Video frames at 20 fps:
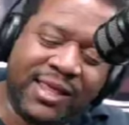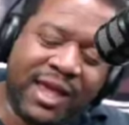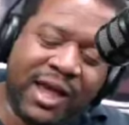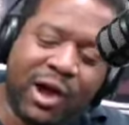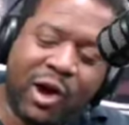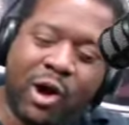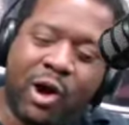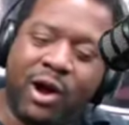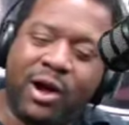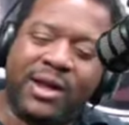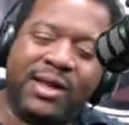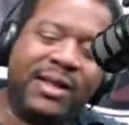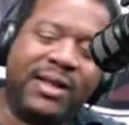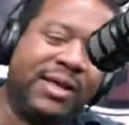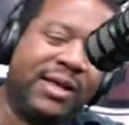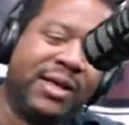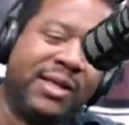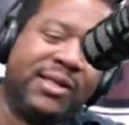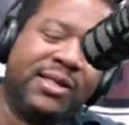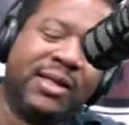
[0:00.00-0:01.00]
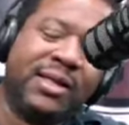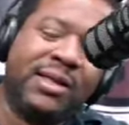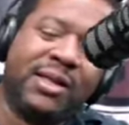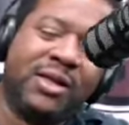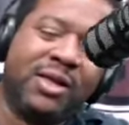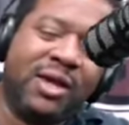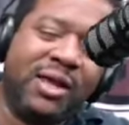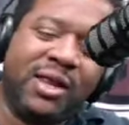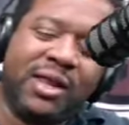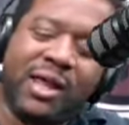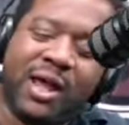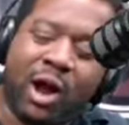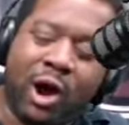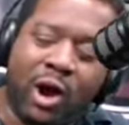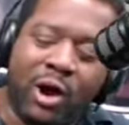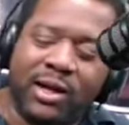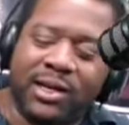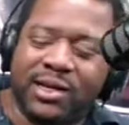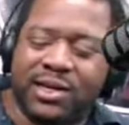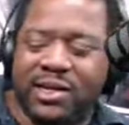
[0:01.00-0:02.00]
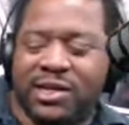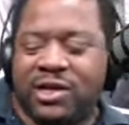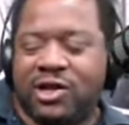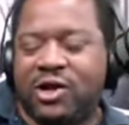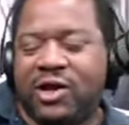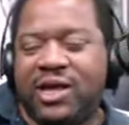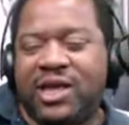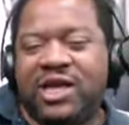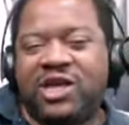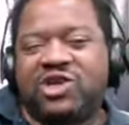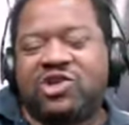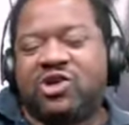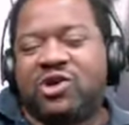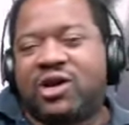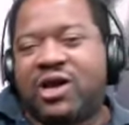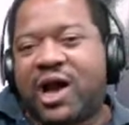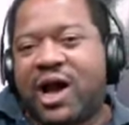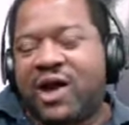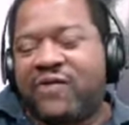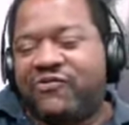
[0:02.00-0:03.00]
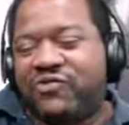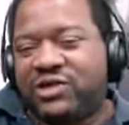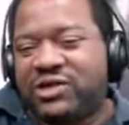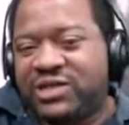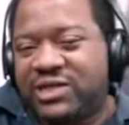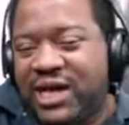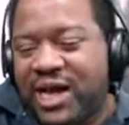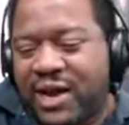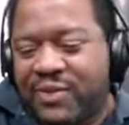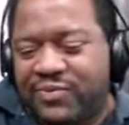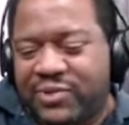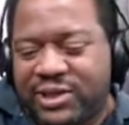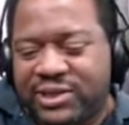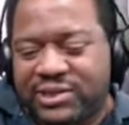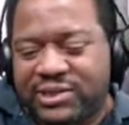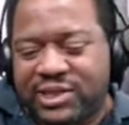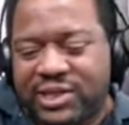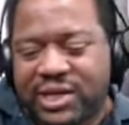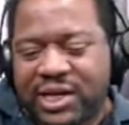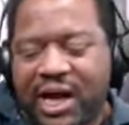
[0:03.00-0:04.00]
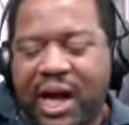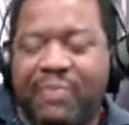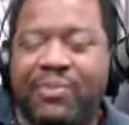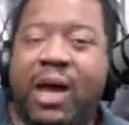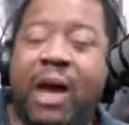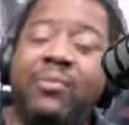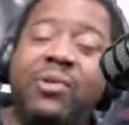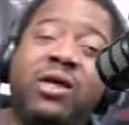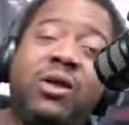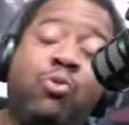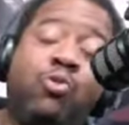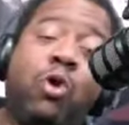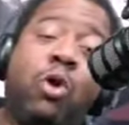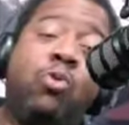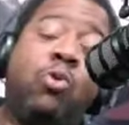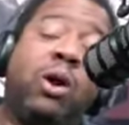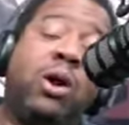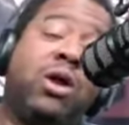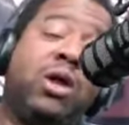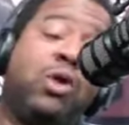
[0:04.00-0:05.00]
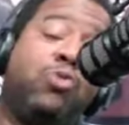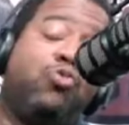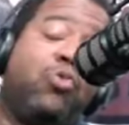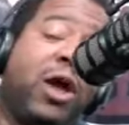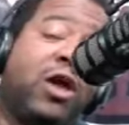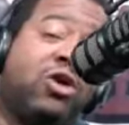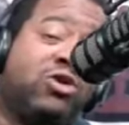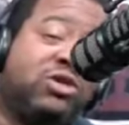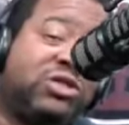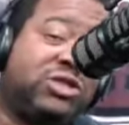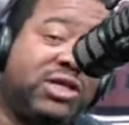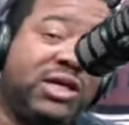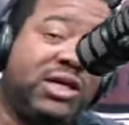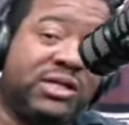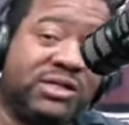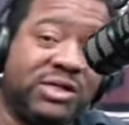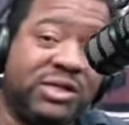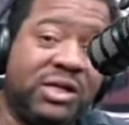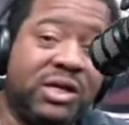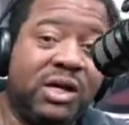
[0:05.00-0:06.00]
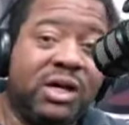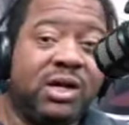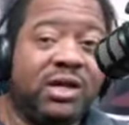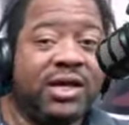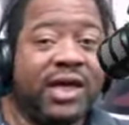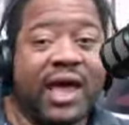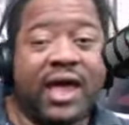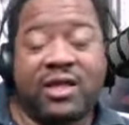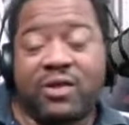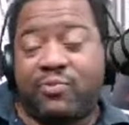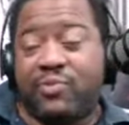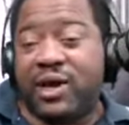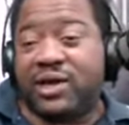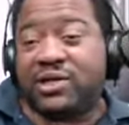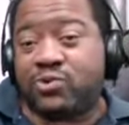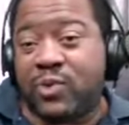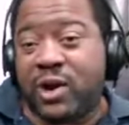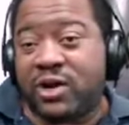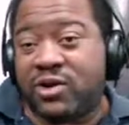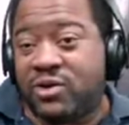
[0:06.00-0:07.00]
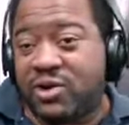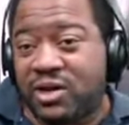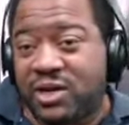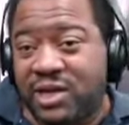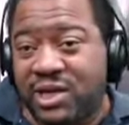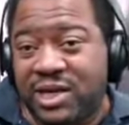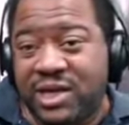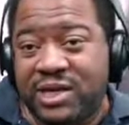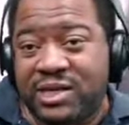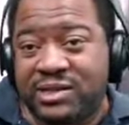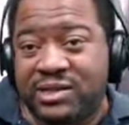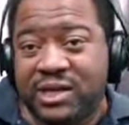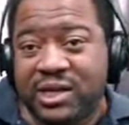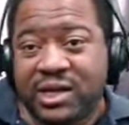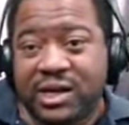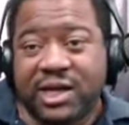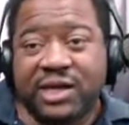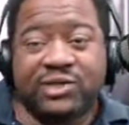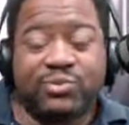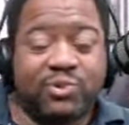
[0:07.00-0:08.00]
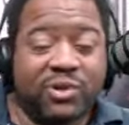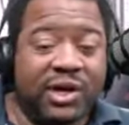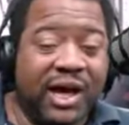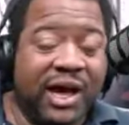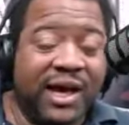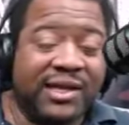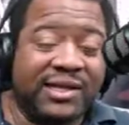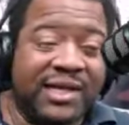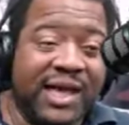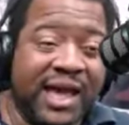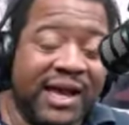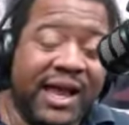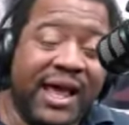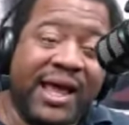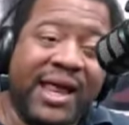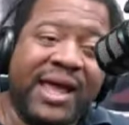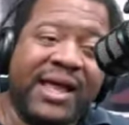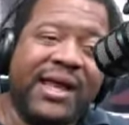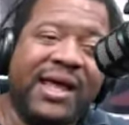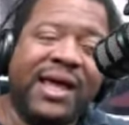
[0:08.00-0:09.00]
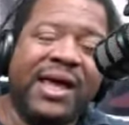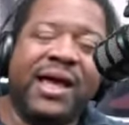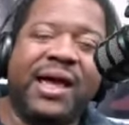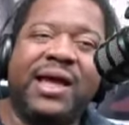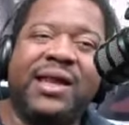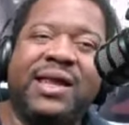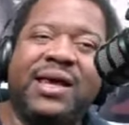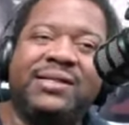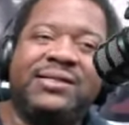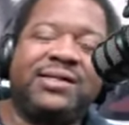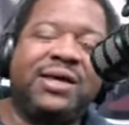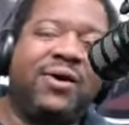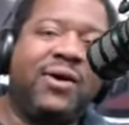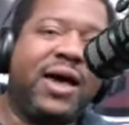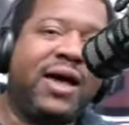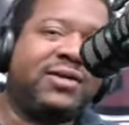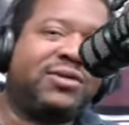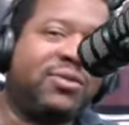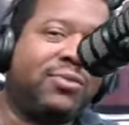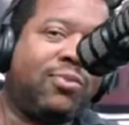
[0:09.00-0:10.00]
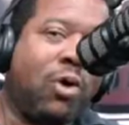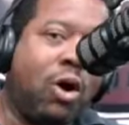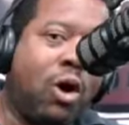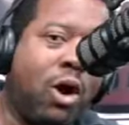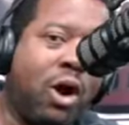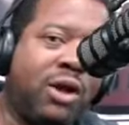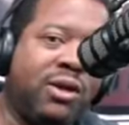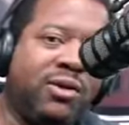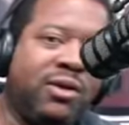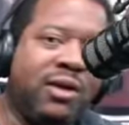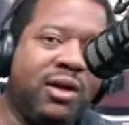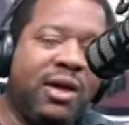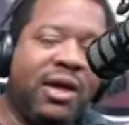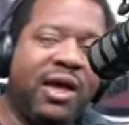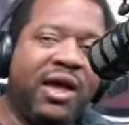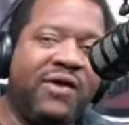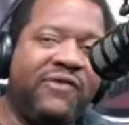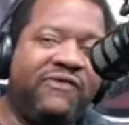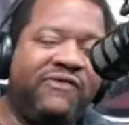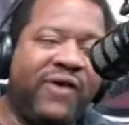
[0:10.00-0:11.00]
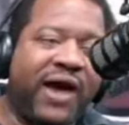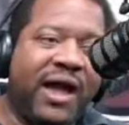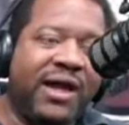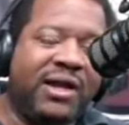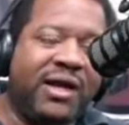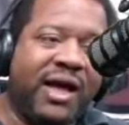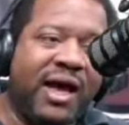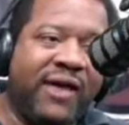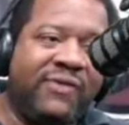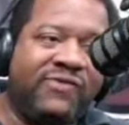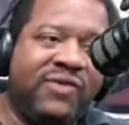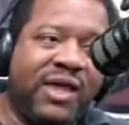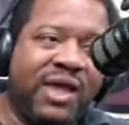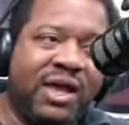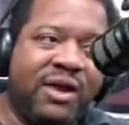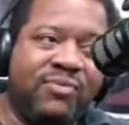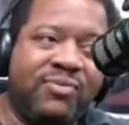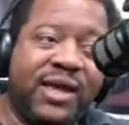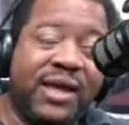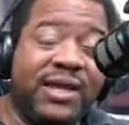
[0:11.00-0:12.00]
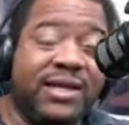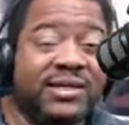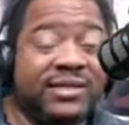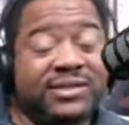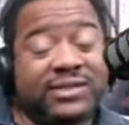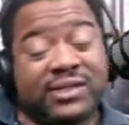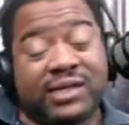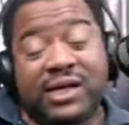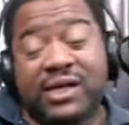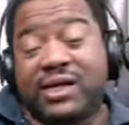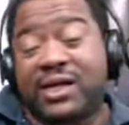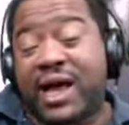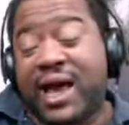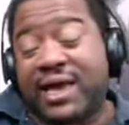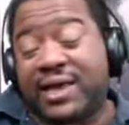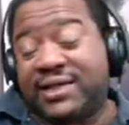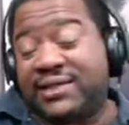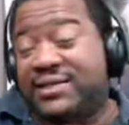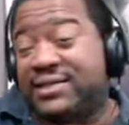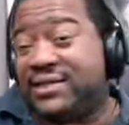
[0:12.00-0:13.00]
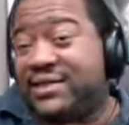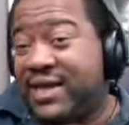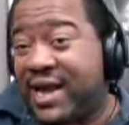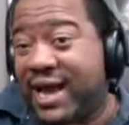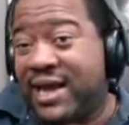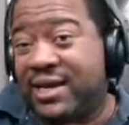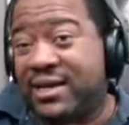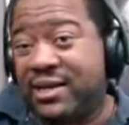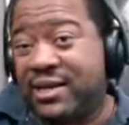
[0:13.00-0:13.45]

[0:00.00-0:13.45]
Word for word: are they are you know, Eastern Conference champions. I mean, I mean, well, regular season they had the best record in the East. Yeah, let's put it like that. And, and they still have some heart and, and fight left in them. They didn't look like it tonight,